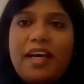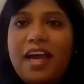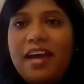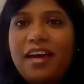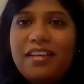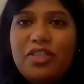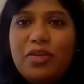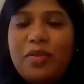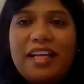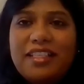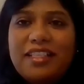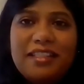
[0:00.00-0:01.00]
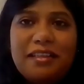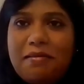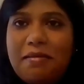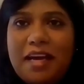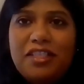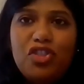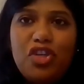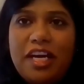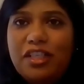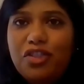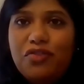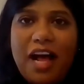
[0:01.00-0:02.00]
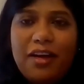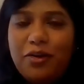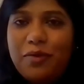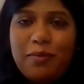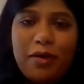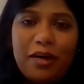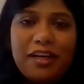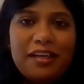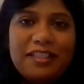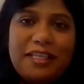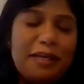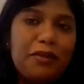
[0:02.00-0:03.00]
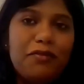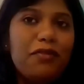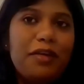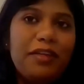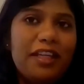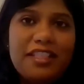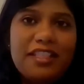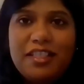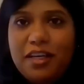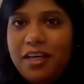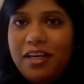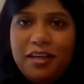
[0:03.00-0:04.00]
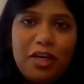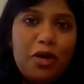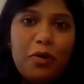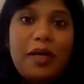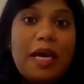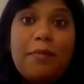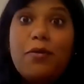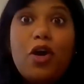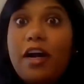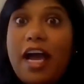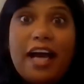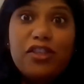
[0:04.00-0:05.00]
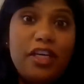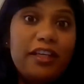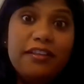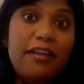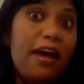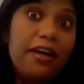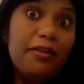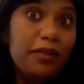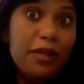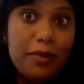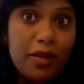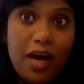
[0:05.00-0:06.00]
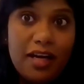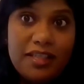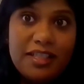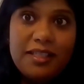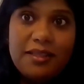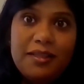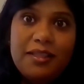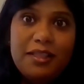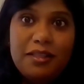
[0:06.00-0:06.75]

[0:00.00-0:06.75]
it, eh, so that's exchange value in the market. It's like the frivolous, you know, Kim Kardashian line of lip gloss.